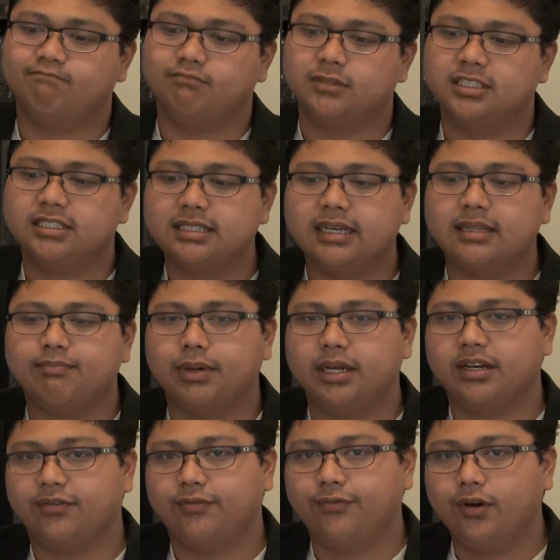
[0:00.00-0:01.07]
set by
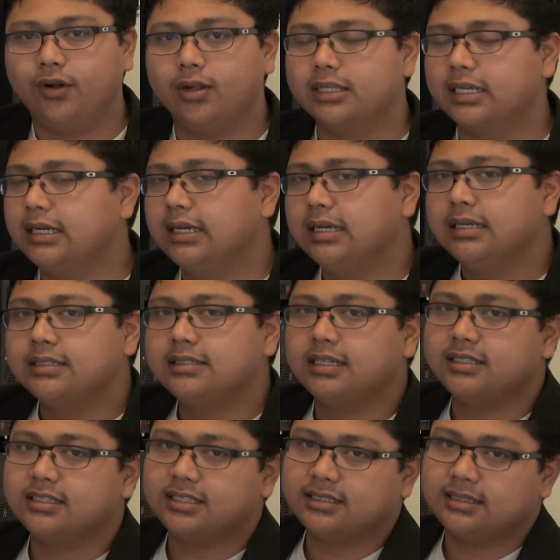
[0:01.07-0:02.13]
default,
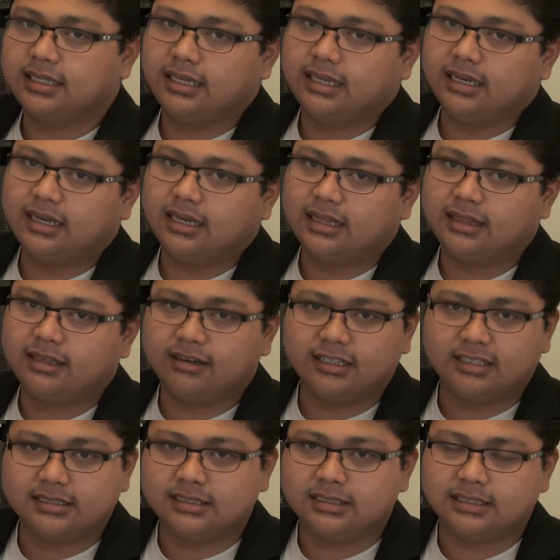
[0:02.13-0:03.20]
such as the
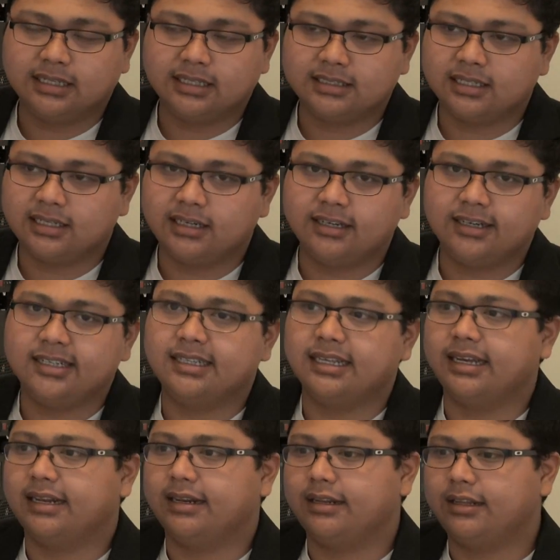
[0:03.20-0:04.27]
3600
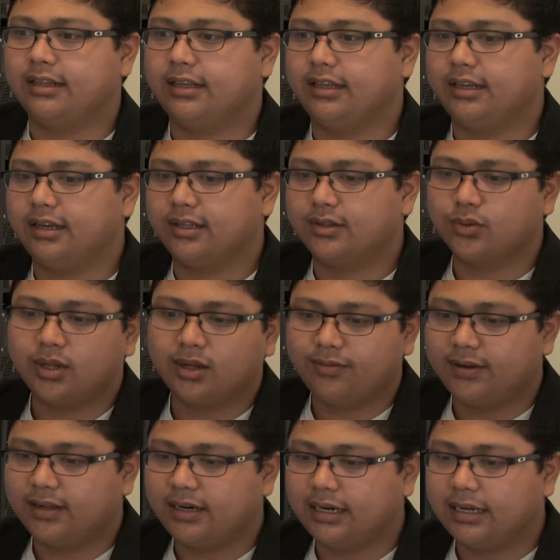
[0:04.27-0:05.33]
and the
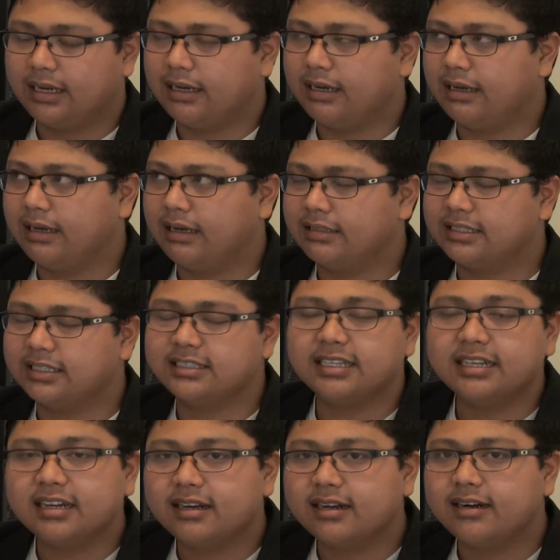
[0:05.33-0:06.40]
1200,
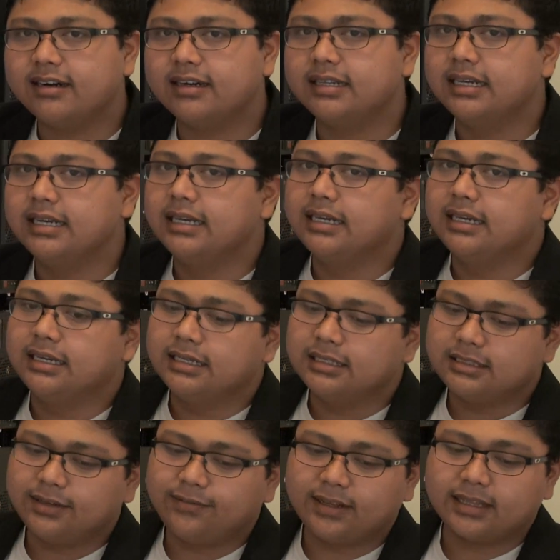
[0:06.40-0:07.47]
1600,
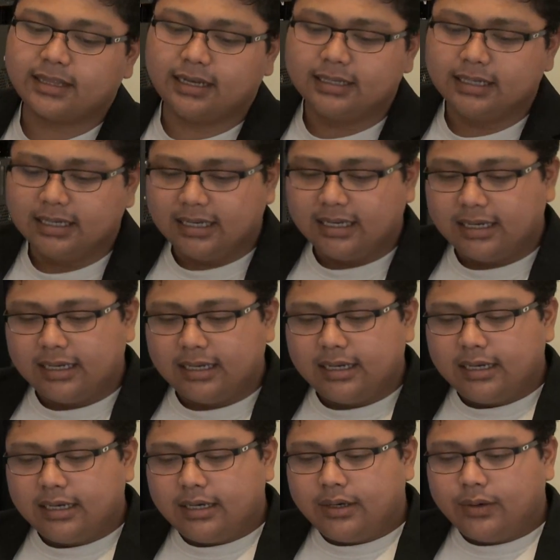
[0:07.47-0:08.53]
stuff like that.
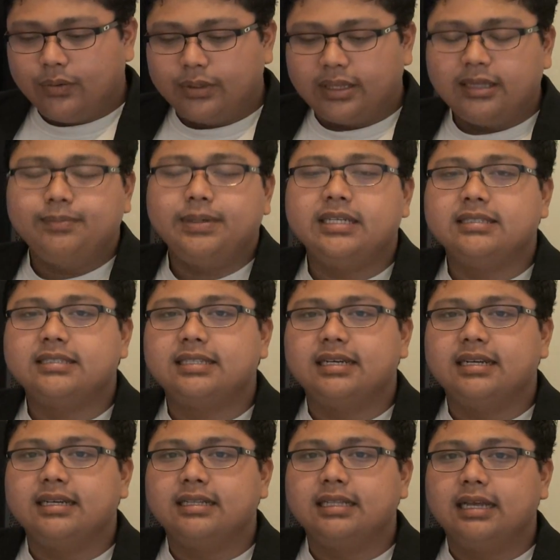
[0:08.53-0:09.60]
With that being
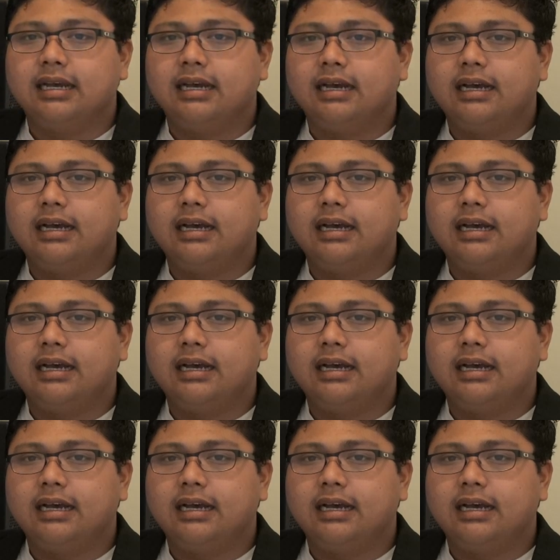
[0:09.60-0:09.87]
said,